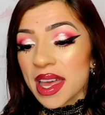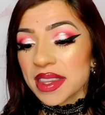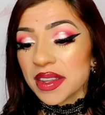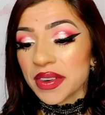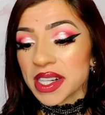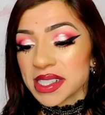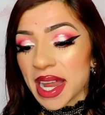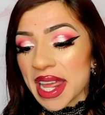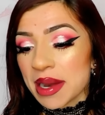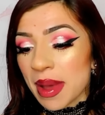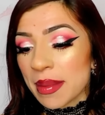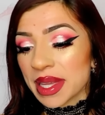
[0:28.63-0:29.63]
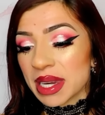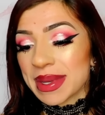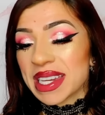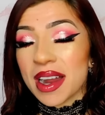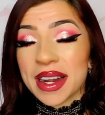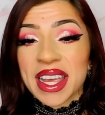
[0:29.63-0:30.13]
The first item I'm going to be
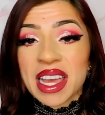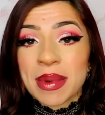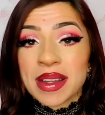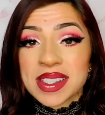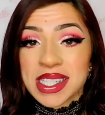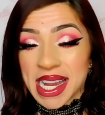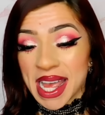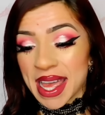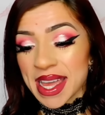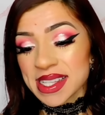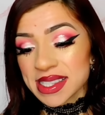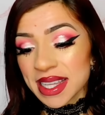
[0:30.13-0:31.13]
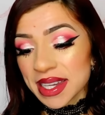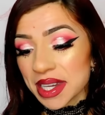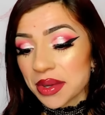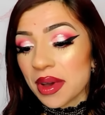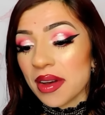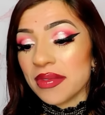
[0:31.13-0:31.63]
talking about today is the
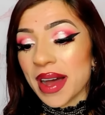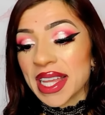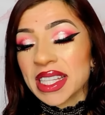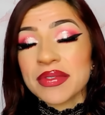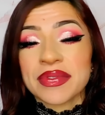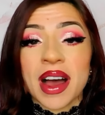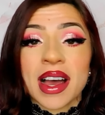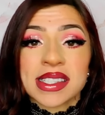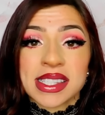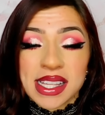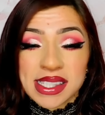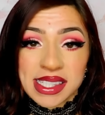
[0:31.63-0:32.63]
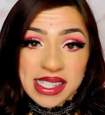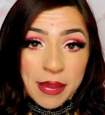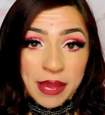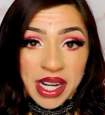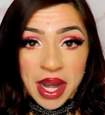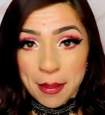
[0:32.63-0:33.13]
new Voss
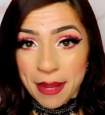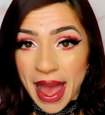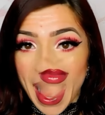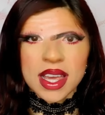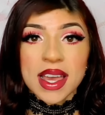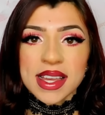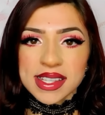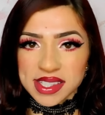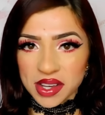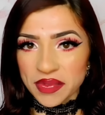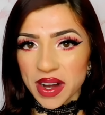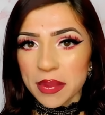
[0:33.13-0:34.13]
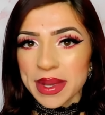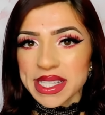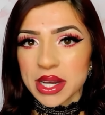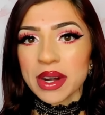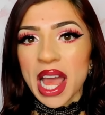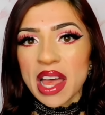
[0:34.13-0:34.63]
Summer Palette. So far we
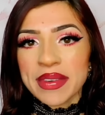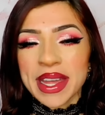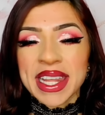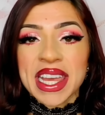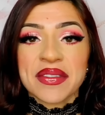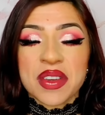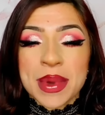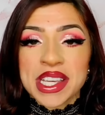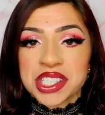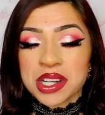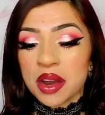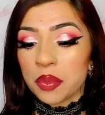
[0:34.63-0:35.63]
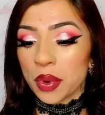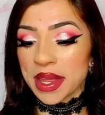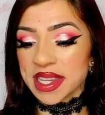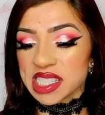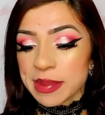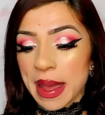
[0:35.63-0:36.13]
don't have any information on when
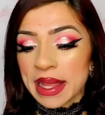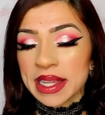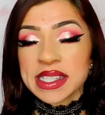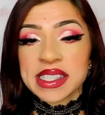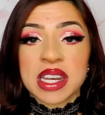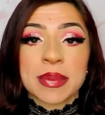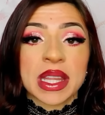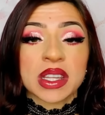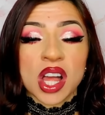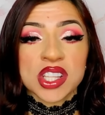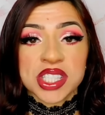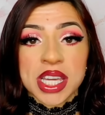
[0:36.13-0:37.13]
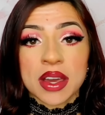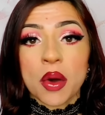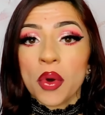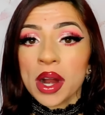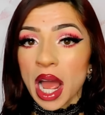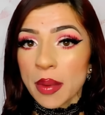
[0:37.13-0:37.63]
this palette is going to be launching
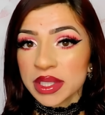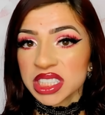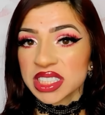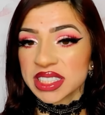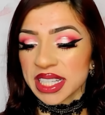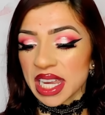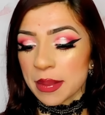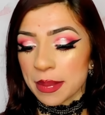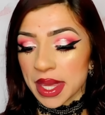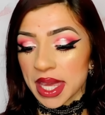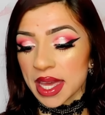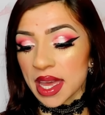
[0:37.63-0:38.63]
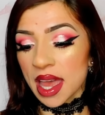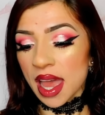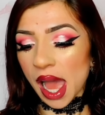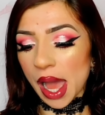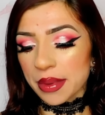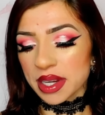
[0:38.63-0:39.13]
or how much it's going to be.
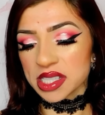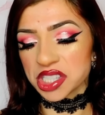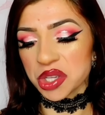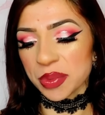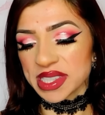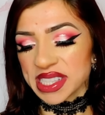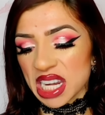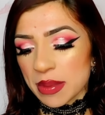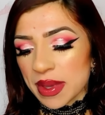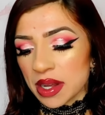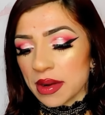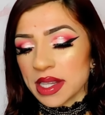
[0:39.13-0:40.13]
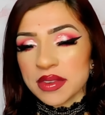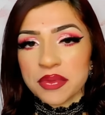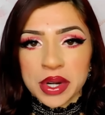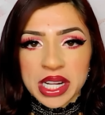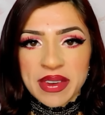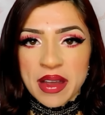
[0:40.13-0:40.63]
I would assume it's going to be around the
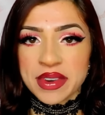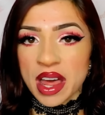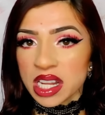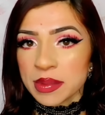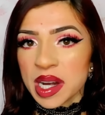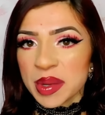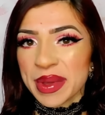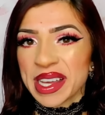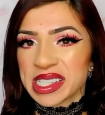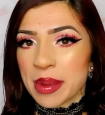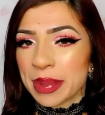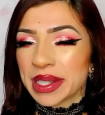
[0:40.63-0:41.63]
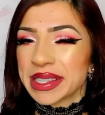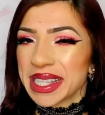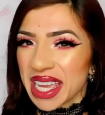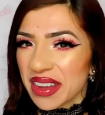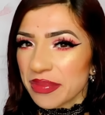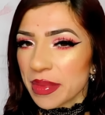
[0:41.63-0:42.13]
$45 mark because I
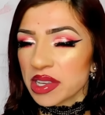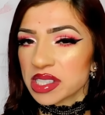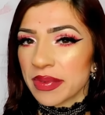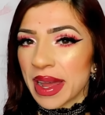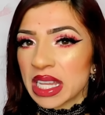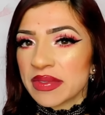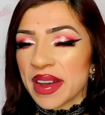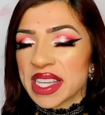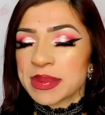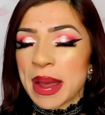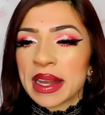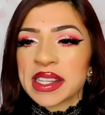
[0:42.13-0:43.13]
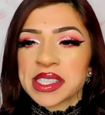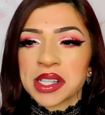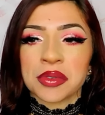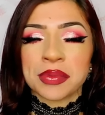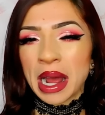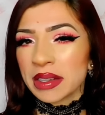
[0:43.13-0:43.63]
believe most Voss palettes are
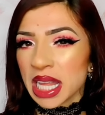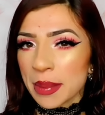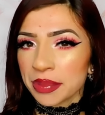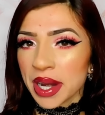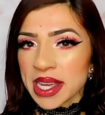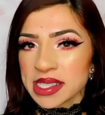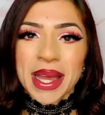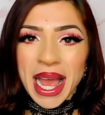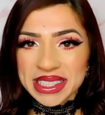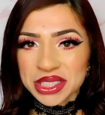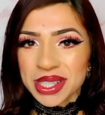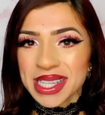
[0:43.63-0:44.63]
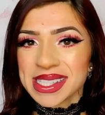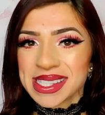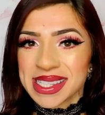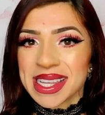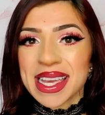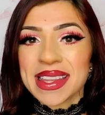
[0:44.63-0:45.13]
around that price. But as you can
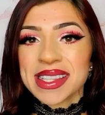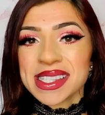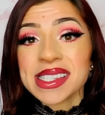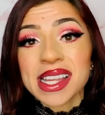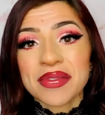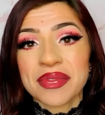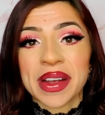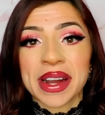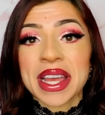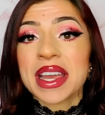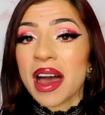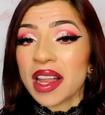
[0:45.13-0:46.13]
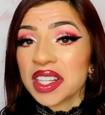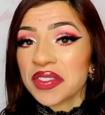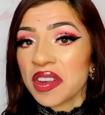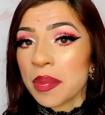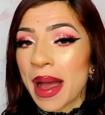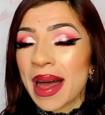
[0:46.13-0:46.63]
see, this is a very
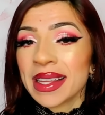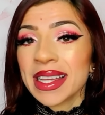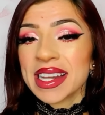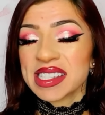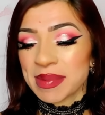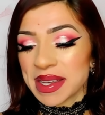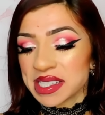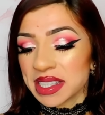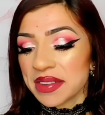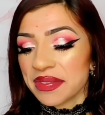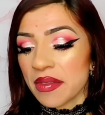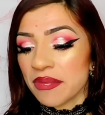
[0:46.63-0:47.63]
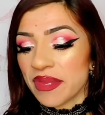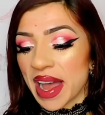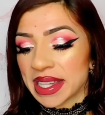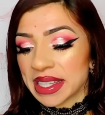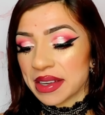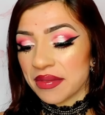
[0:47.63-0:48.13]
colorful palette, especially from
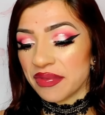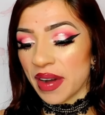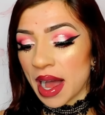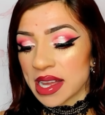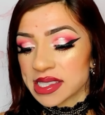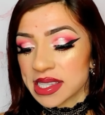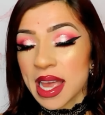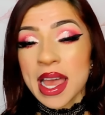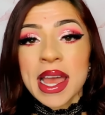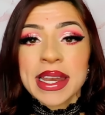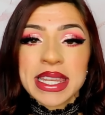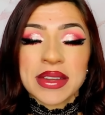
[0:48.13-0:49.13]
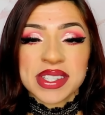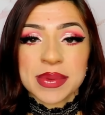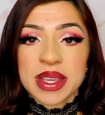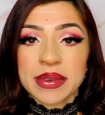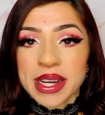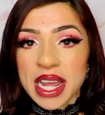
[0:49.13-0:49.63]
Voss. Now to
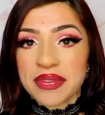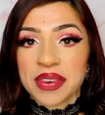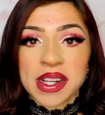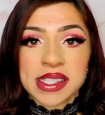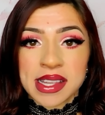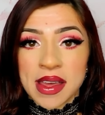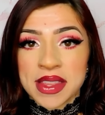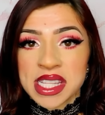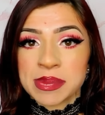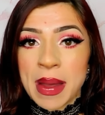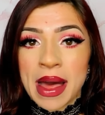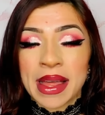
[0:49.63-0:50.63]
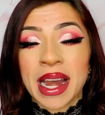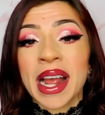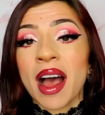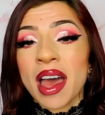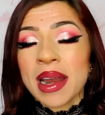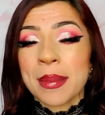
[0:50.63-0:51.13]
me, when I first saw this palette, I
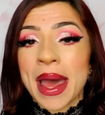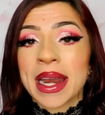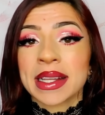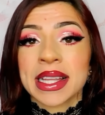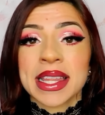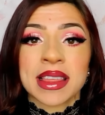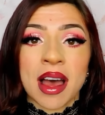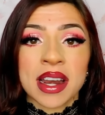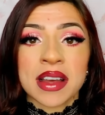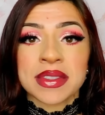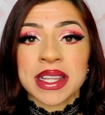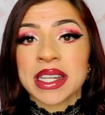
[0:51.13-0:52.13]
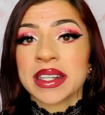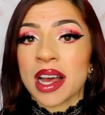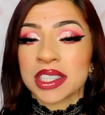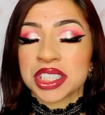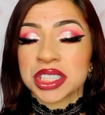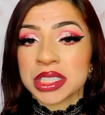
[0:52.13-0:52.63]
automatically thought of the
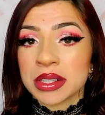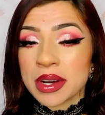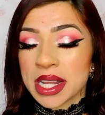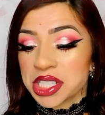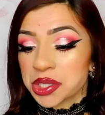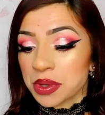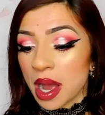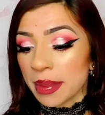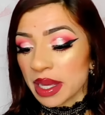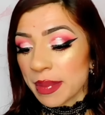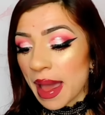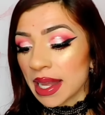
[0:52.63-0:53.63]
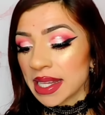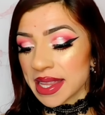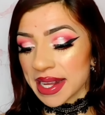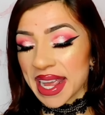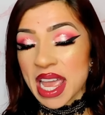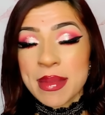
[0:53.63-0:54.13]
Natasha Denona Tropic palette
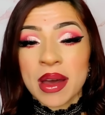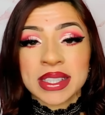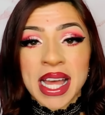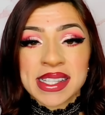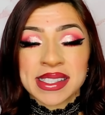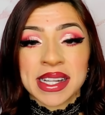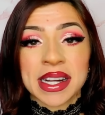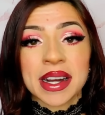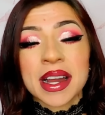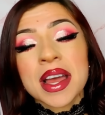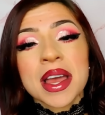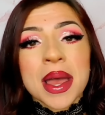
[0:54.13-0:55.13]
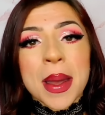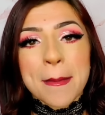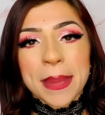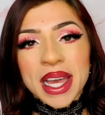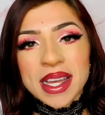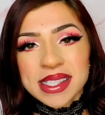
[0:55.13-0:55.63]
that came out last year,
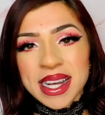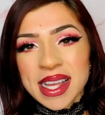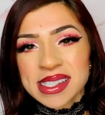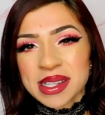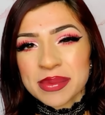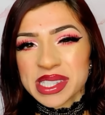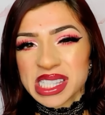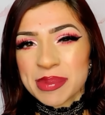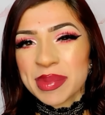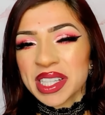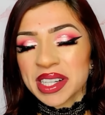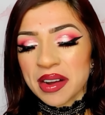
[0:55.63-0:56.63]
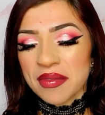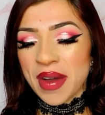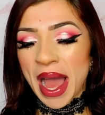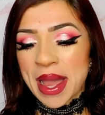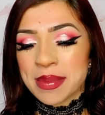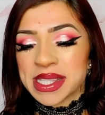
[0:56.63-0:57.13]
because it has some similar
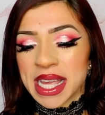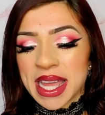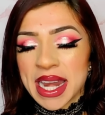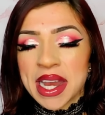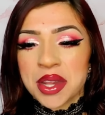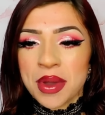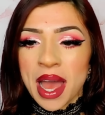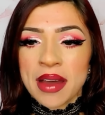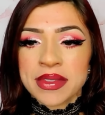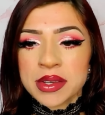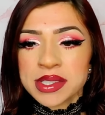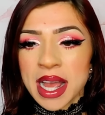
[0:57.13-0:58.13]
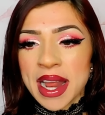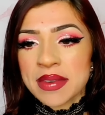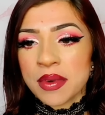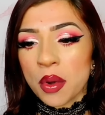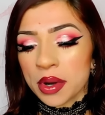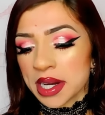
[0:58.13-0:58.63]
vibes in it. You have those kind
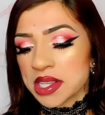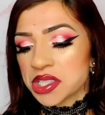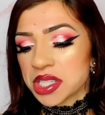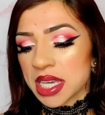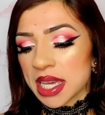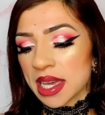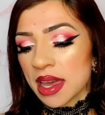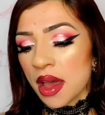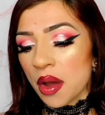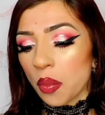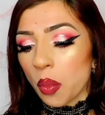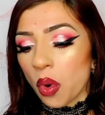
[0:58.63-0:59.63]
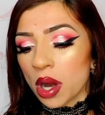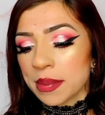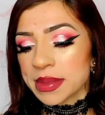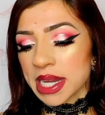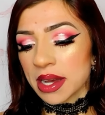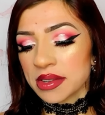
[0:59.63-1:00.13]
of orangey, warm
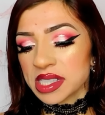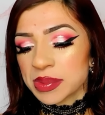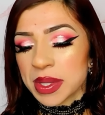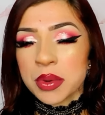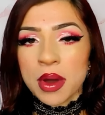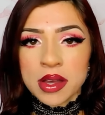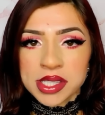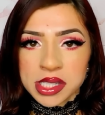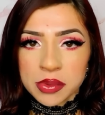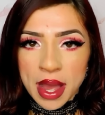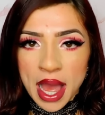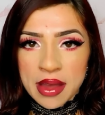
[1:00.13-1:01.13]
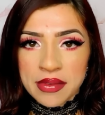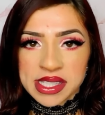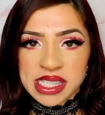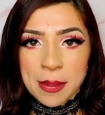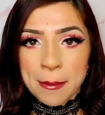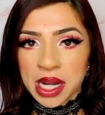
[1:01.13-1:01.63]
tones, but you also have
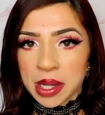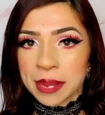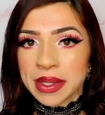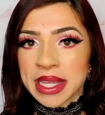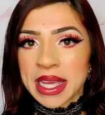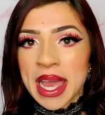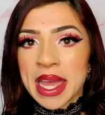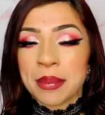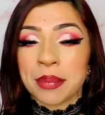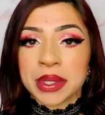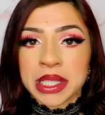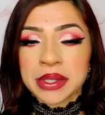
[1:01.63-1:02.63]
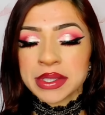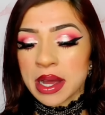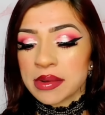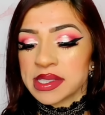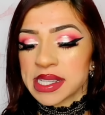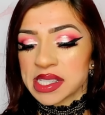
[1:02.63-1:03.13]
some purpley and blue
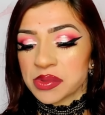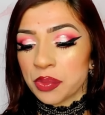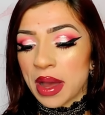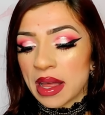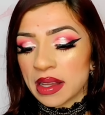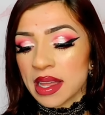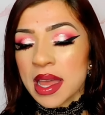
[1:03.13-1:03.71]
tones as well,